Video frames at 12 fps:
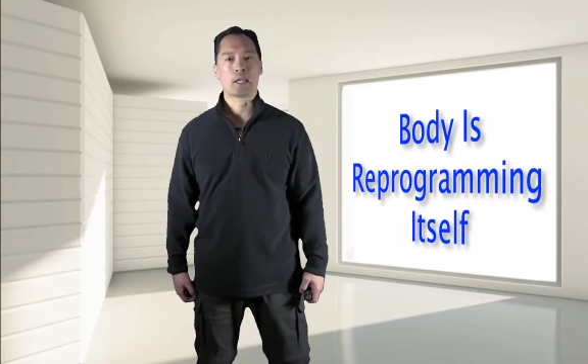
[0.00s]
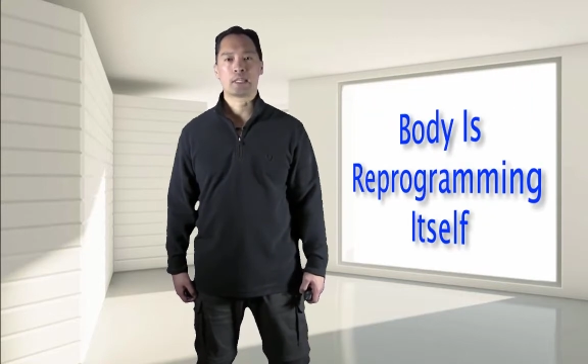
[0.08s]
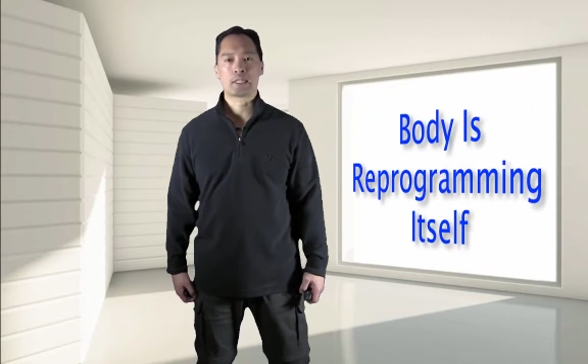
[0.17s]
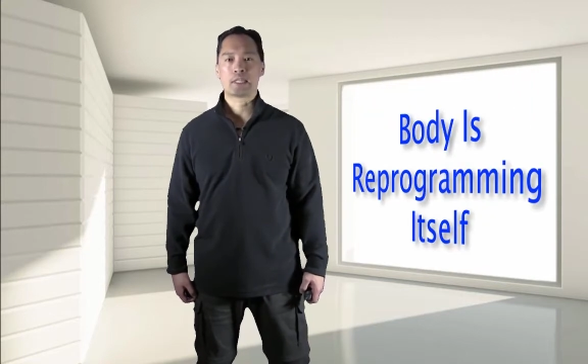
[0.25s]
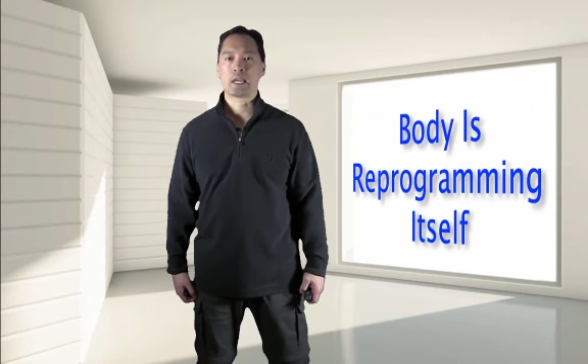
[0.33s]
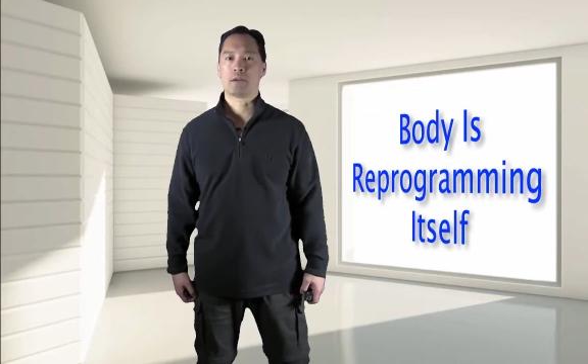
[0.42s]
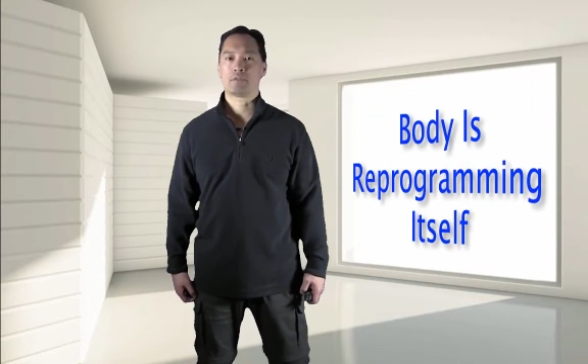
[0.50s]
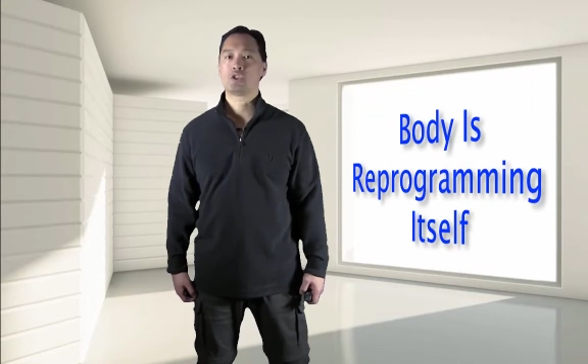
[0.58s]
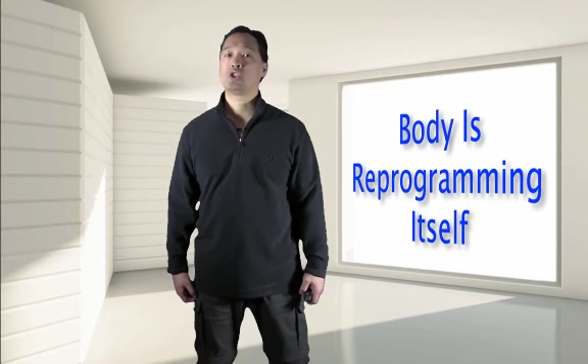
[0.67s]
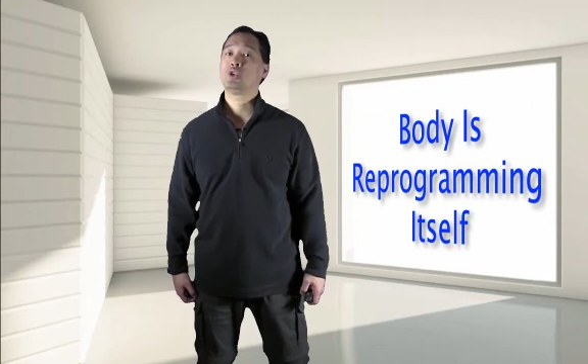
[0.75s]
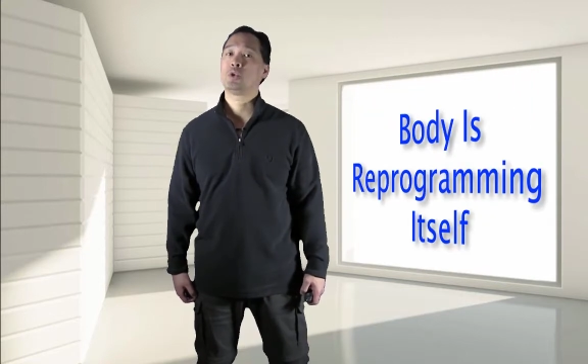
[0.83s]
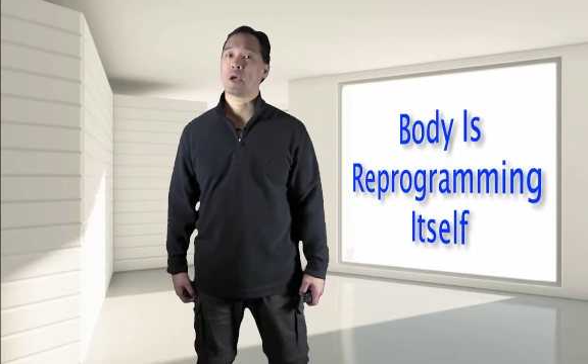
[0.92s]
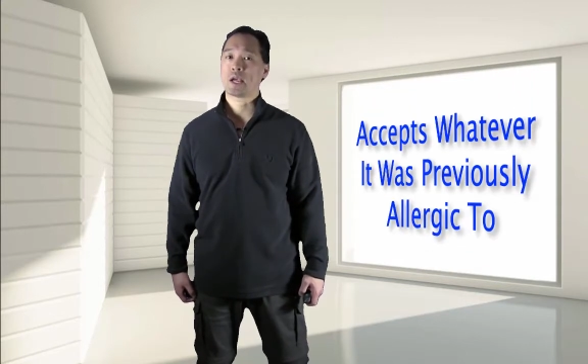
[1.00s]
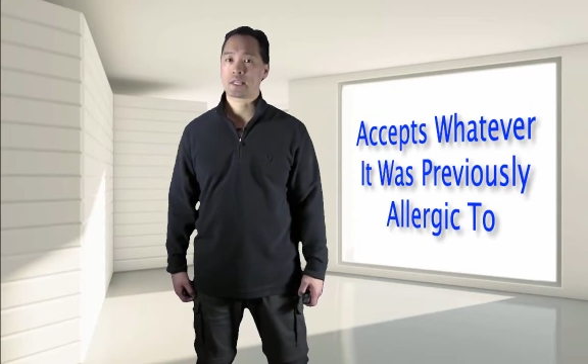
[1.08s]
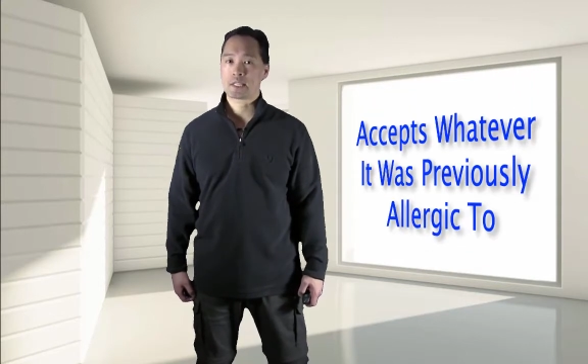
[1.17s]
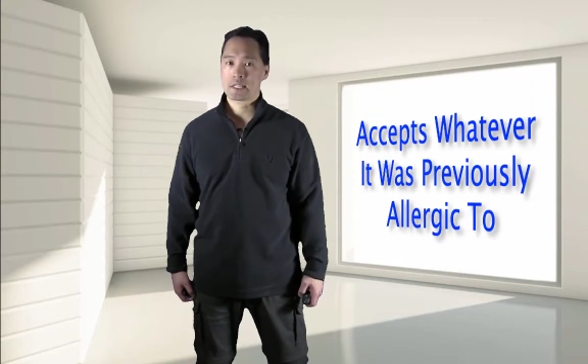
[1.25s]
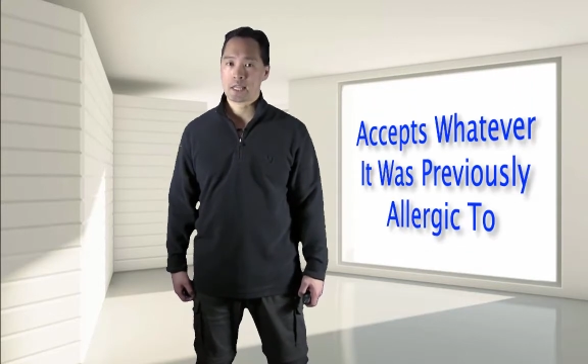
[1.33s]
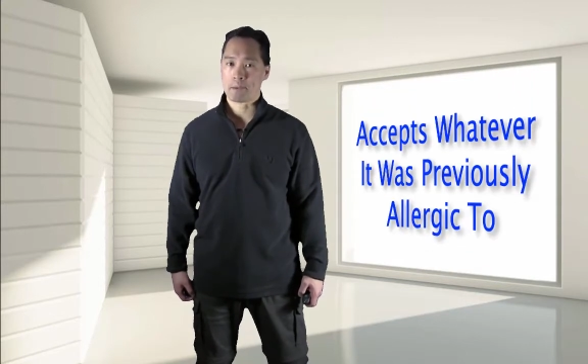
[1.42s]
itself to
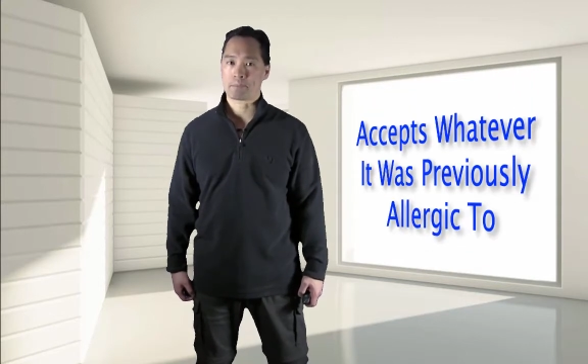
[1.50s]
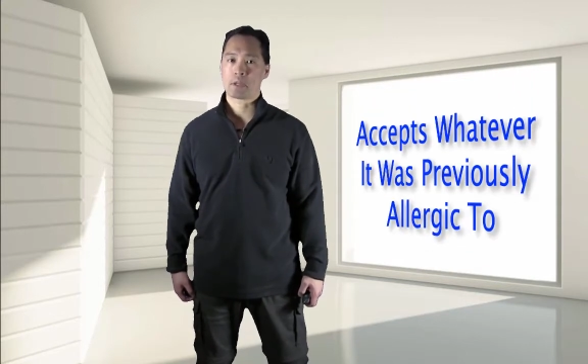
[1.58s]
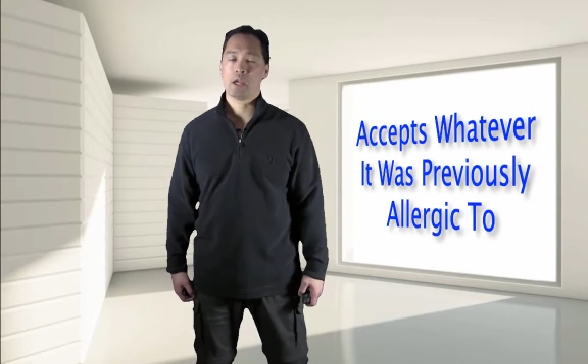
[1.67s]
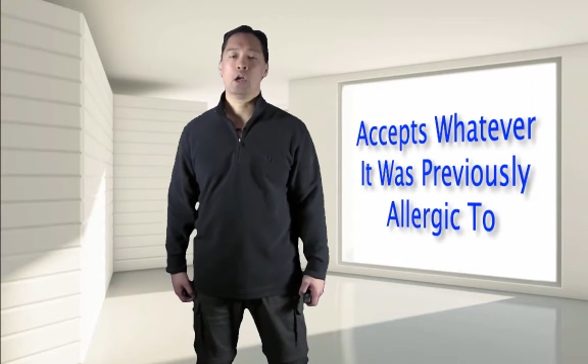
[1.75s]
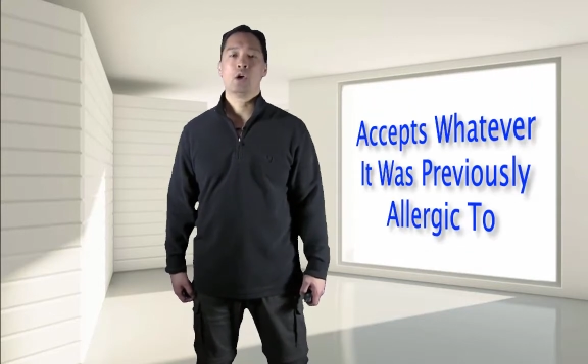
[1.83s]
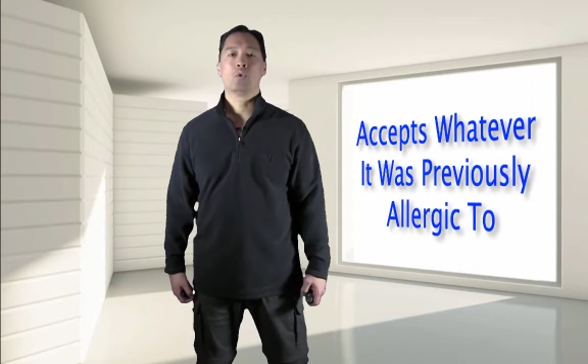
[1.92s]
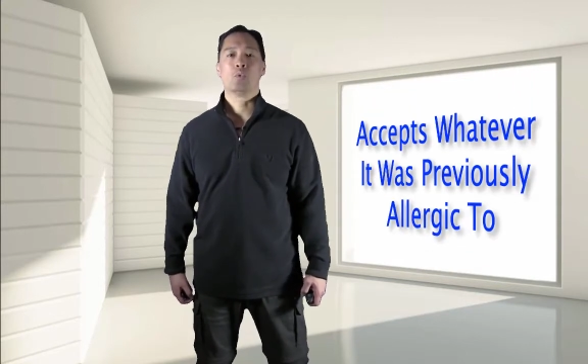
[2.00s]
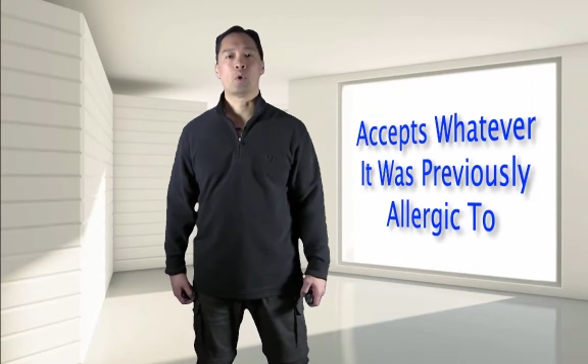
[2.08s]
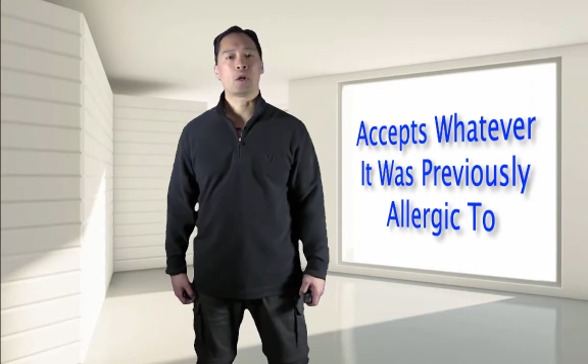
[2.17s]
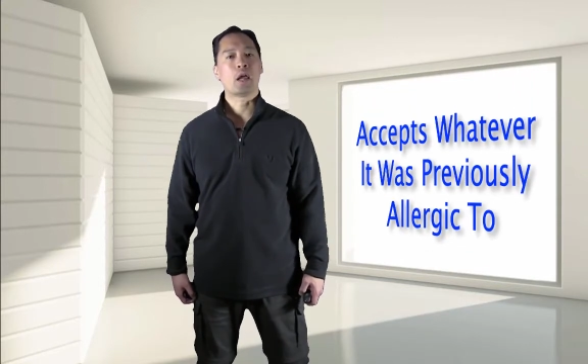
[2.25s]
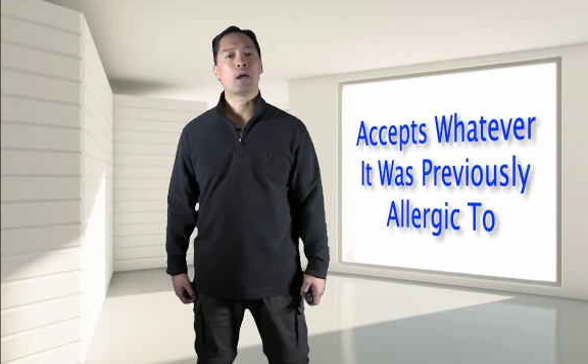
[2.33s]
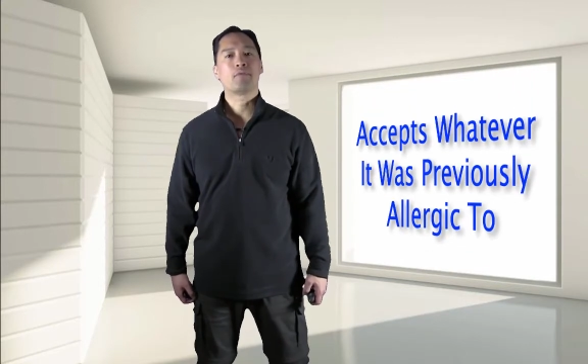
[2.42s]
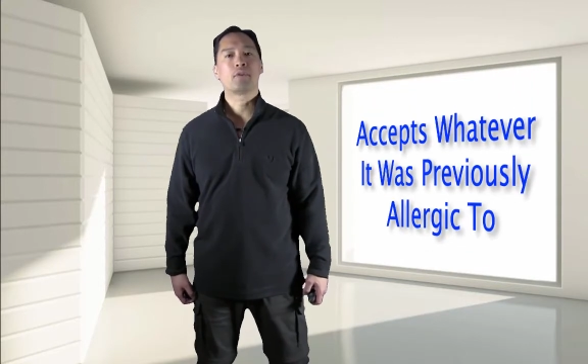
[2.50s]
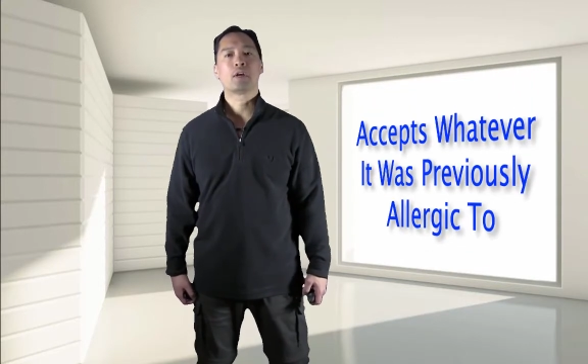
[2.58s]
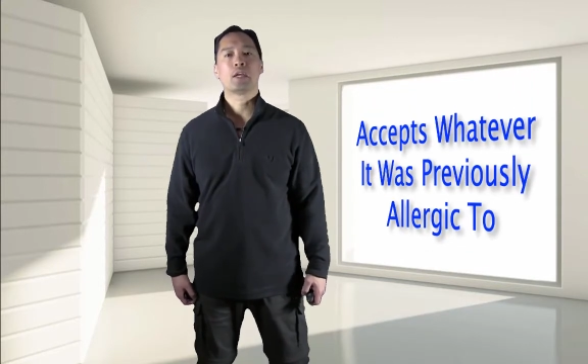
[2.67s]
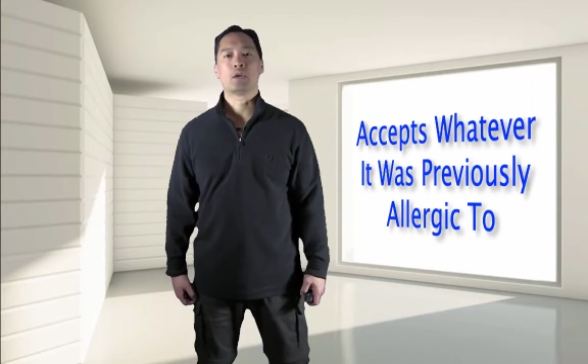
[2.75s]
accept whatever